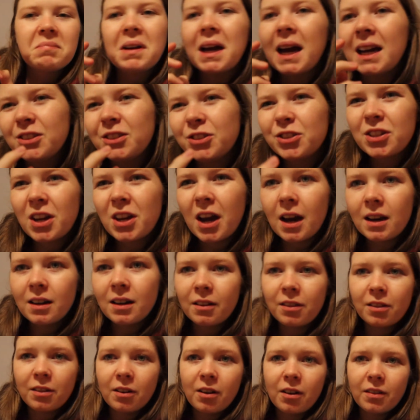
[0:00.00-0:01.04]
I just kind
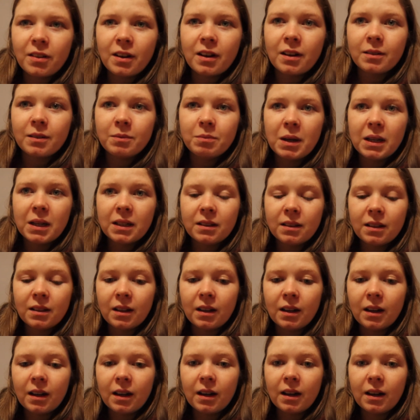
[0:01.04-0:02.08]
of thought that meant
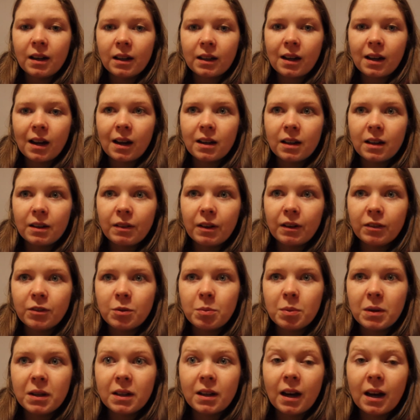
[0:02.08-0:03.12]
that I kind of have
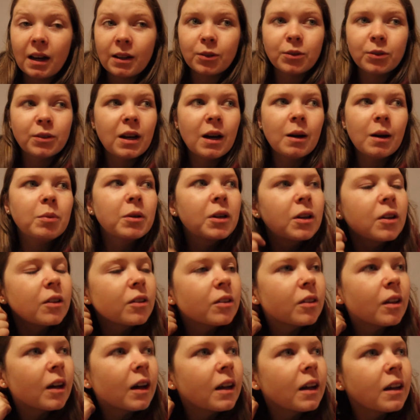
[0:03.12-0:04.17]
to be an adult now
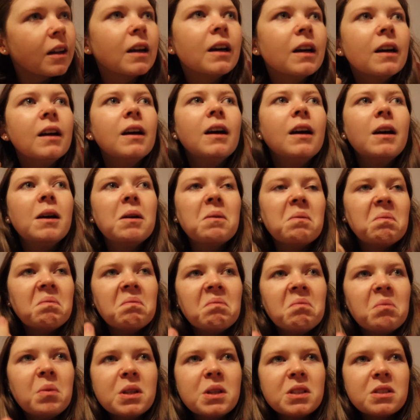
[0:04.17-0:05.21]
because, like,
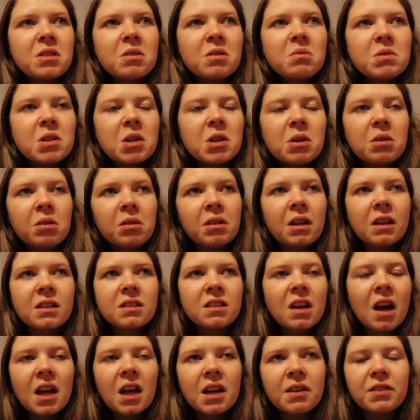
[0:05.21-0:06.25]
wisdom tooth, that's
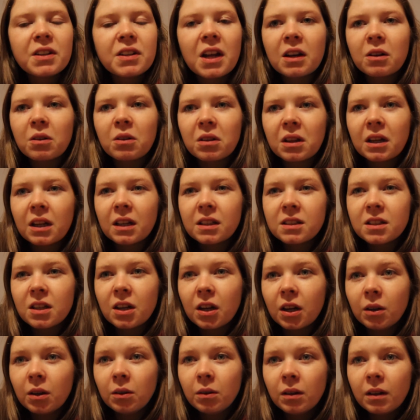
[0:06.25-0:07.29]
kind of an adult thing to
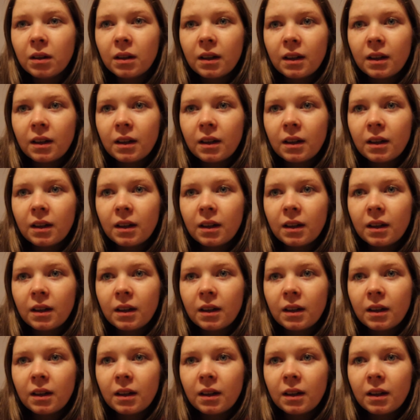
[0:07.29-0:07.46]
do.